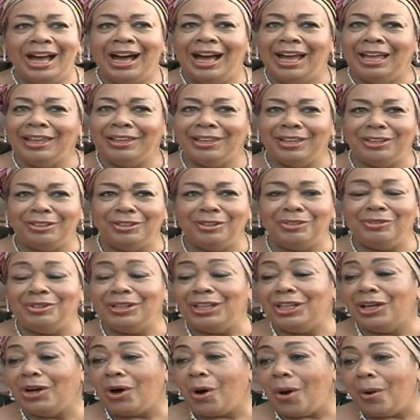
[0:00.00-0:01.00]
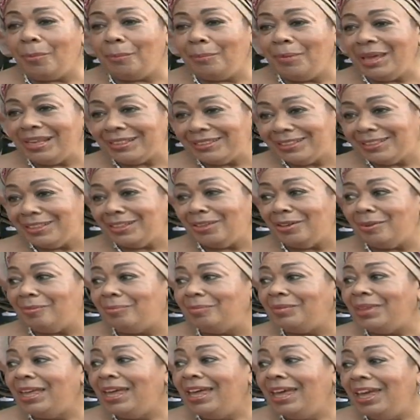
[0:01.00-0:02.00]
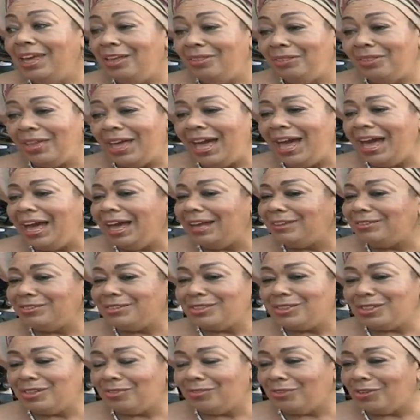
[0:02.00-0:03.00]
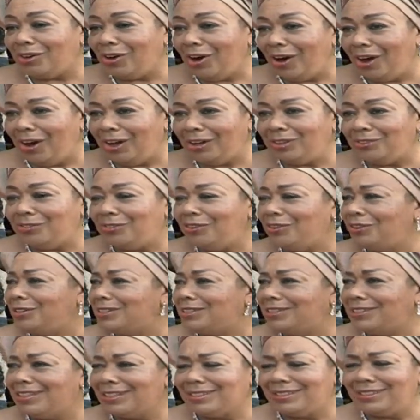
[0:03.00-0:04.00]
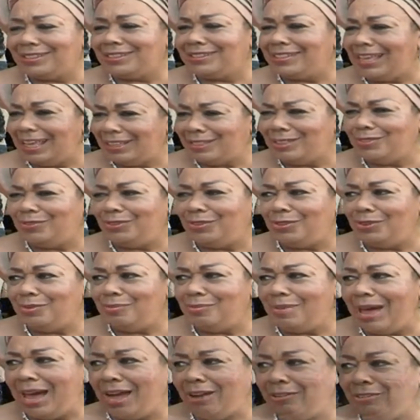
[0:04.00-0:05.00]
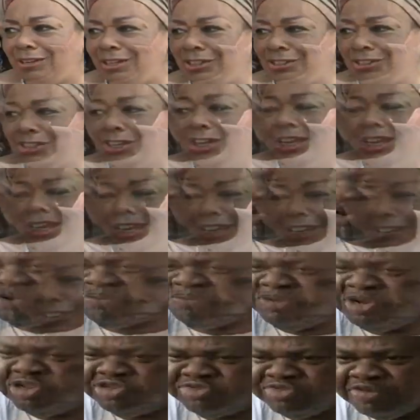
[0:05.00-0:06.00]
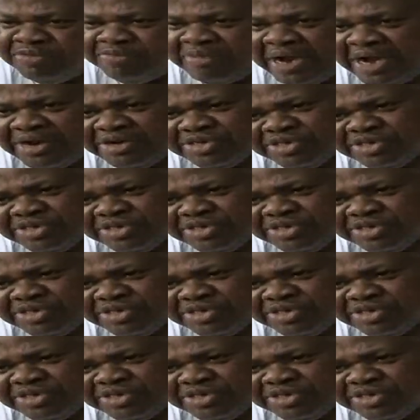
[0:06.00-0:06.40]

I can only commit them in the hands of God for a successful marriage. Some dignitaries